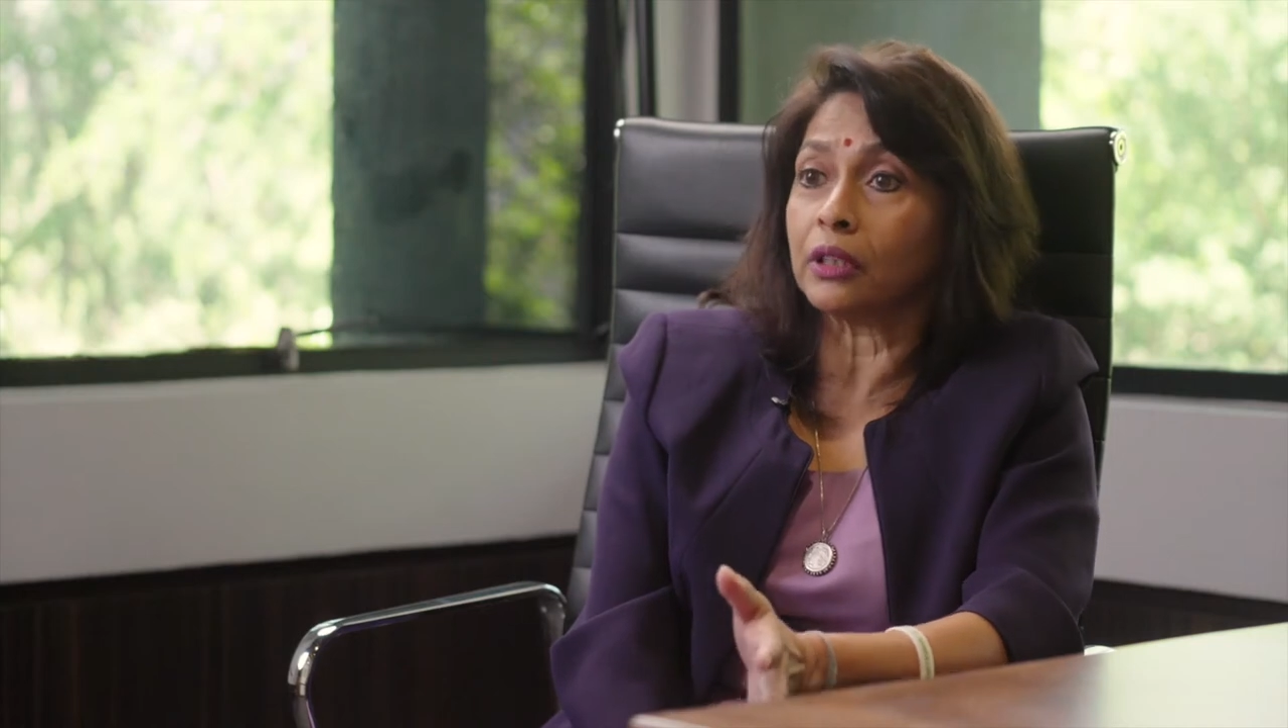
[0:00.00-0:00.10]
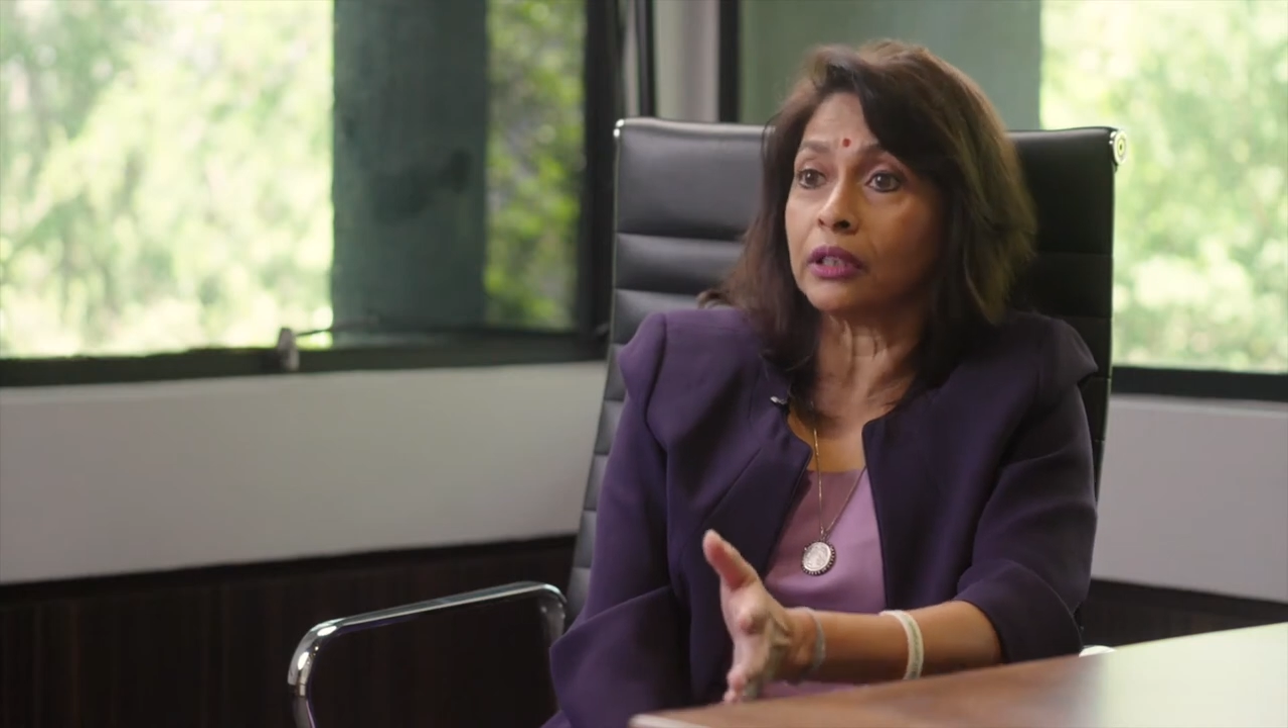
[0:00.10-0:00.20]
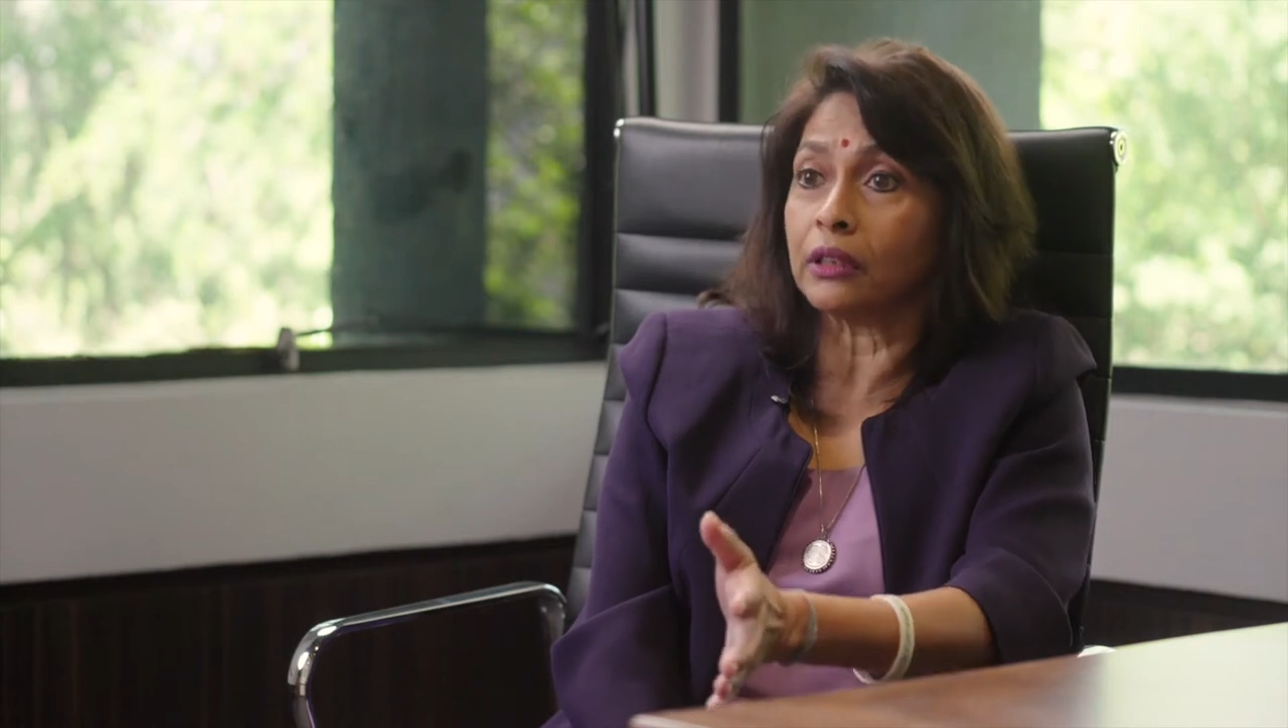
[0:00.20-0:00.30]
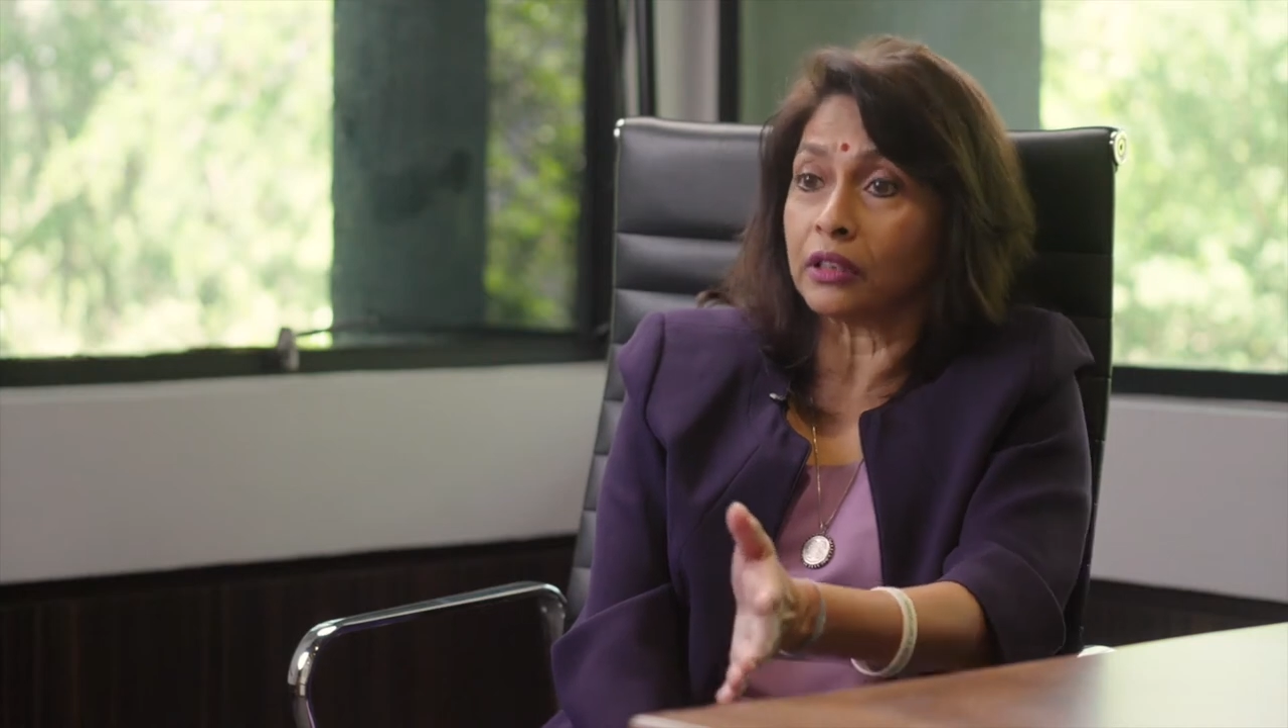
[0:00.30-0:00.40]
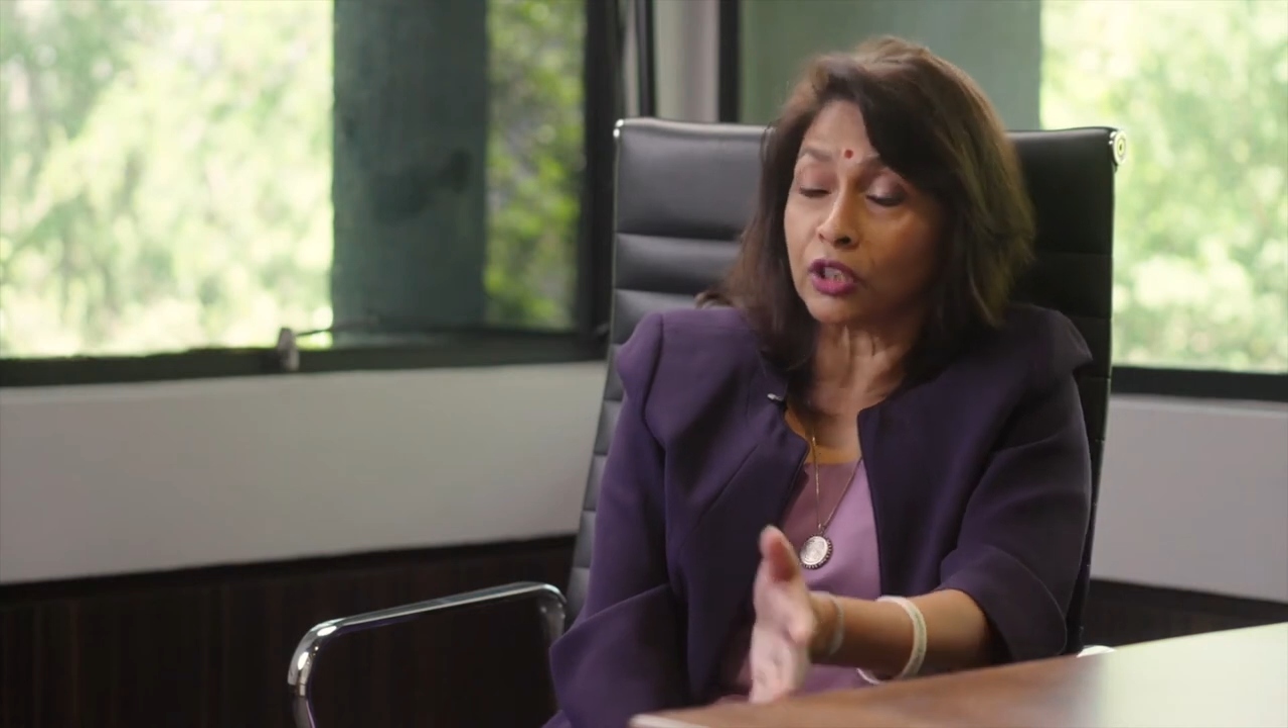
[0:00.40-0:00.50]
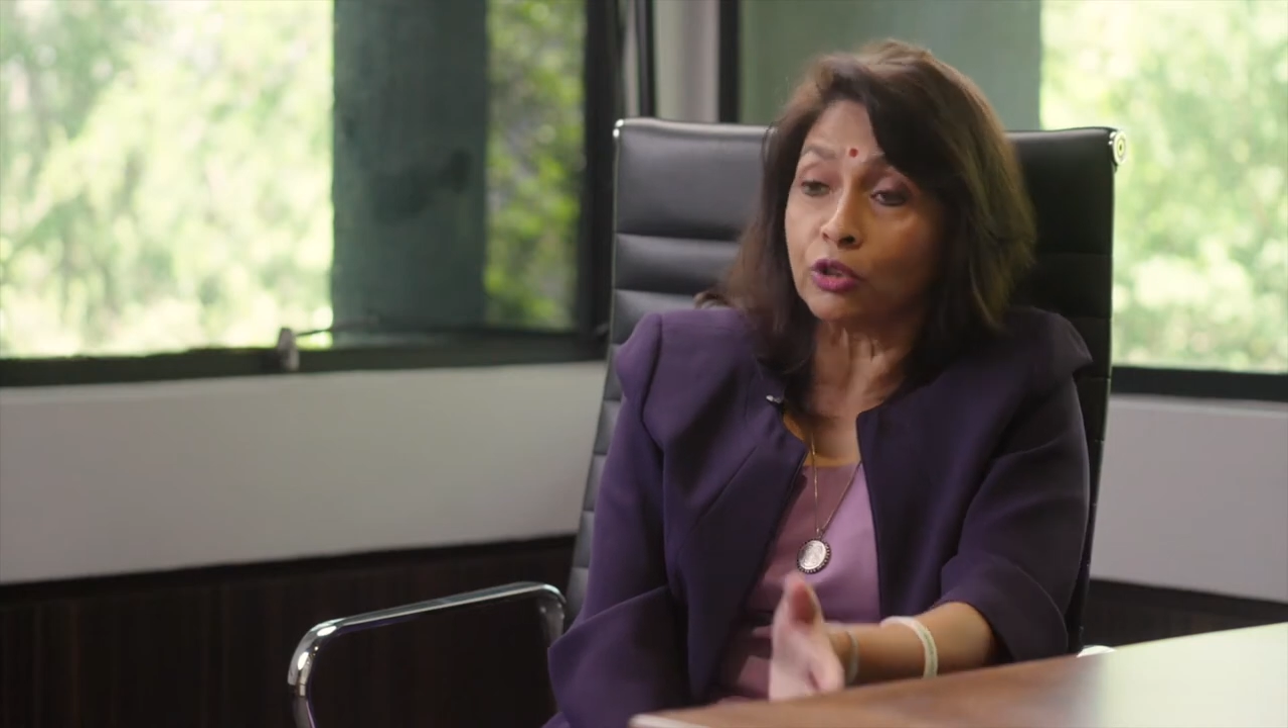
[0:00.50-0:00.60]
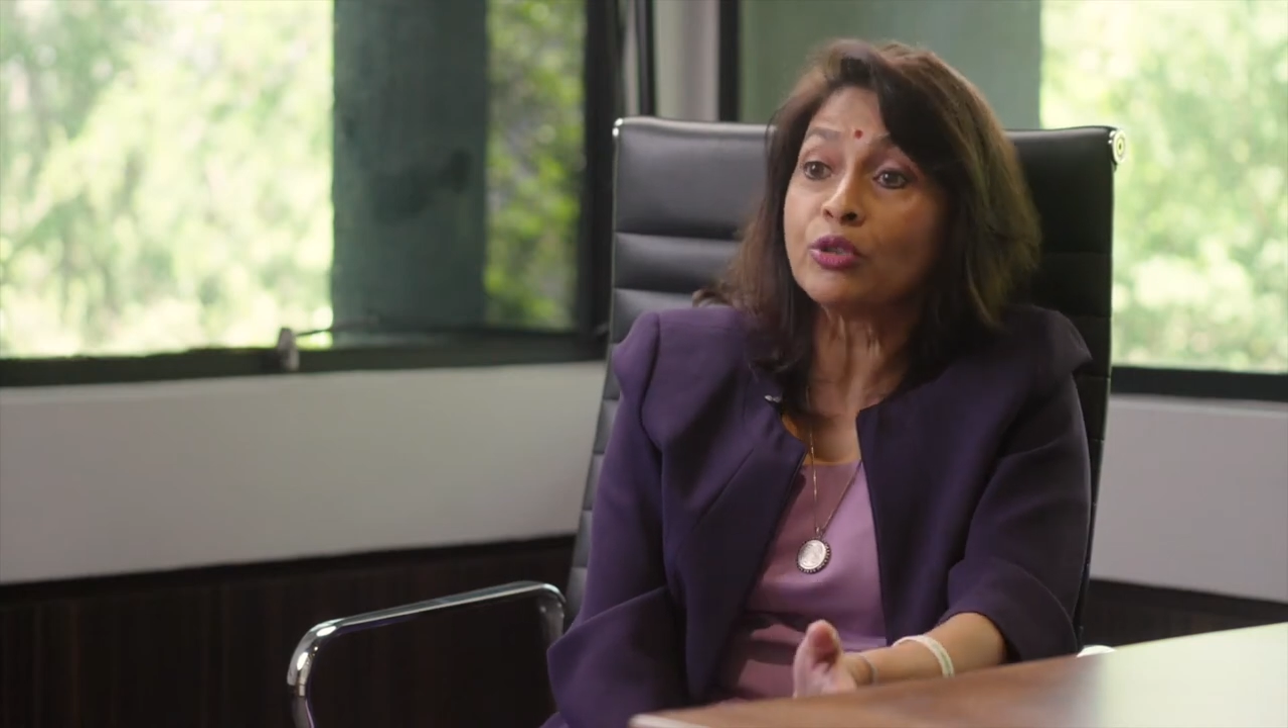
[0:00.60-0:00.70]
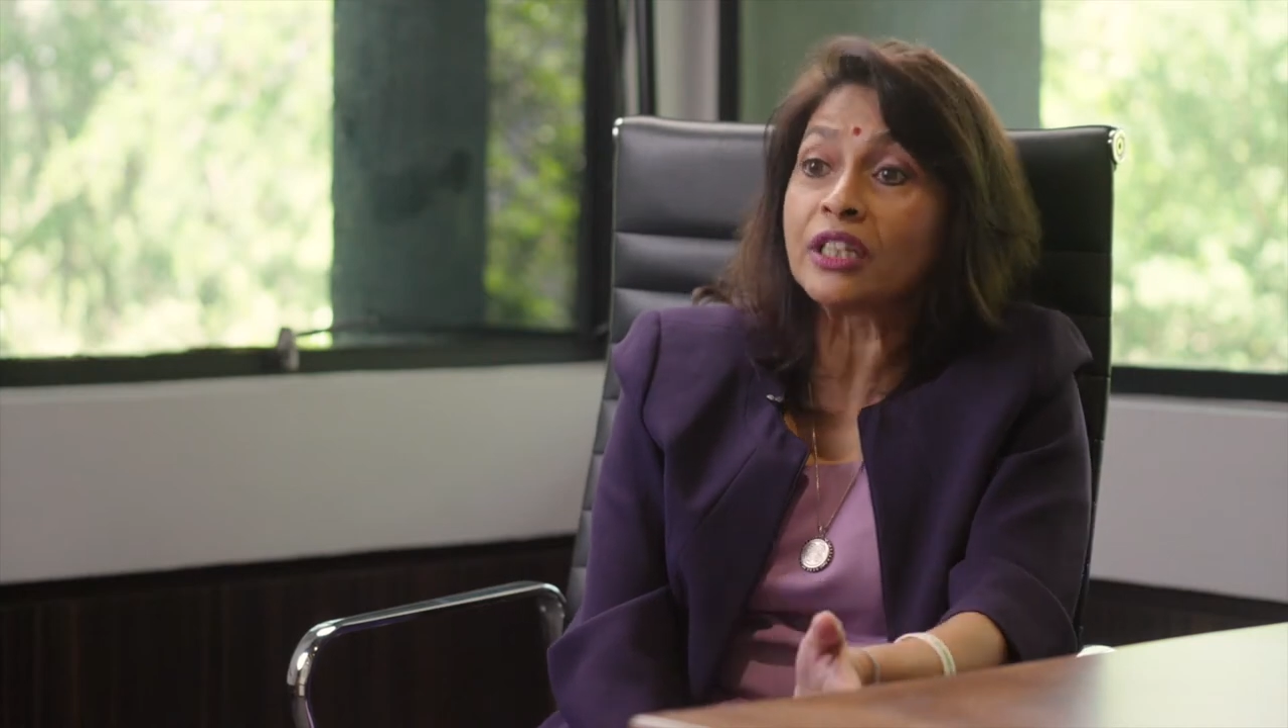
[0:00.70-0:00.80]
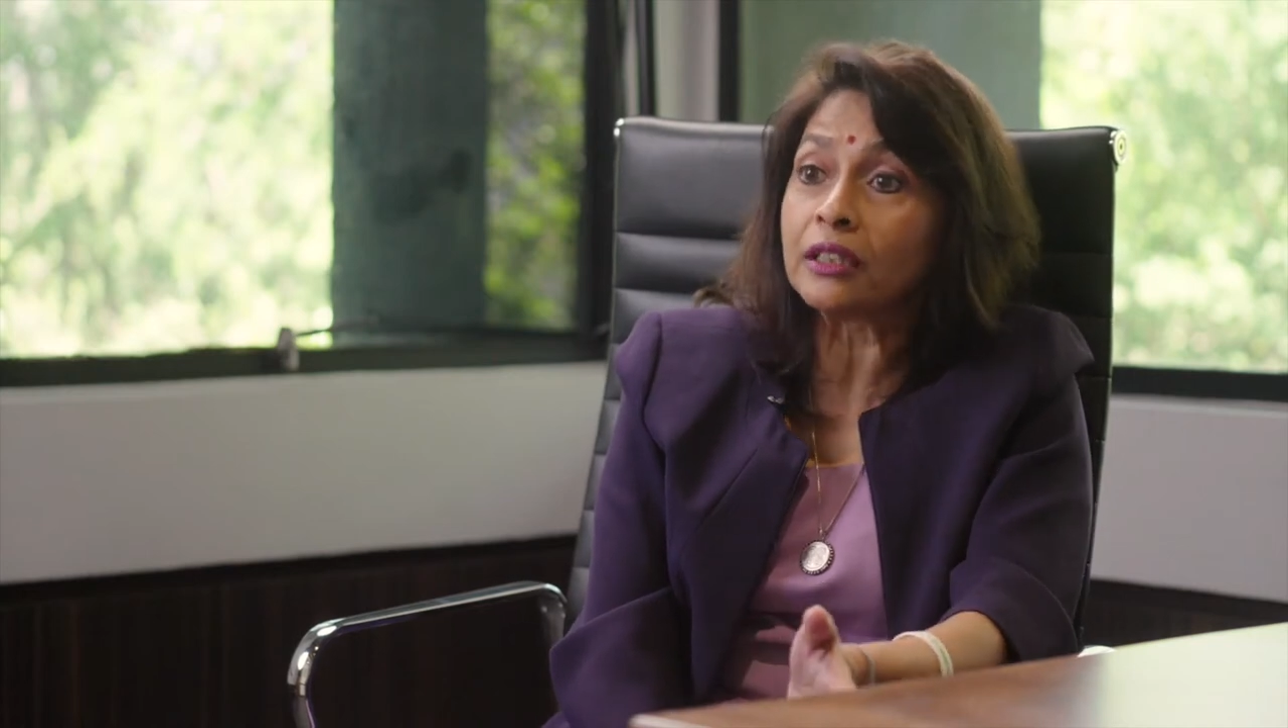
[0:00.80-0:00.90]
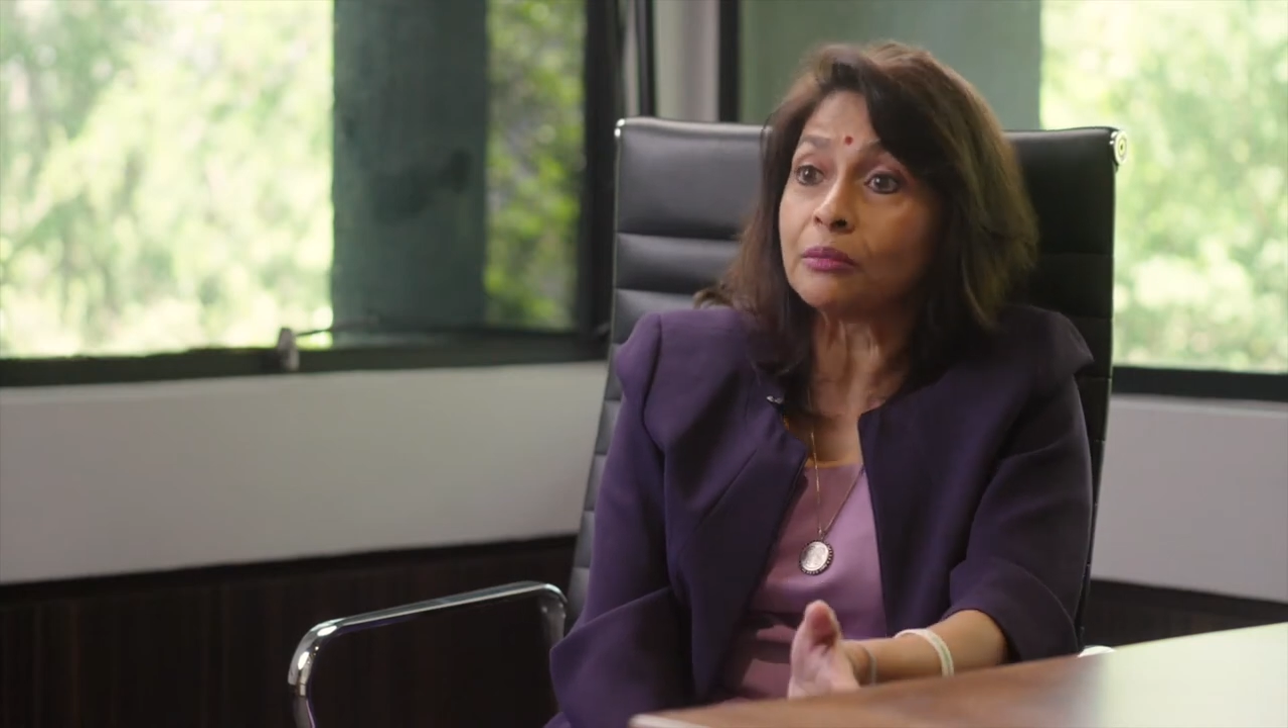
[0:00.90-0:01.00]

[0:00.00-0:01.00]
is losing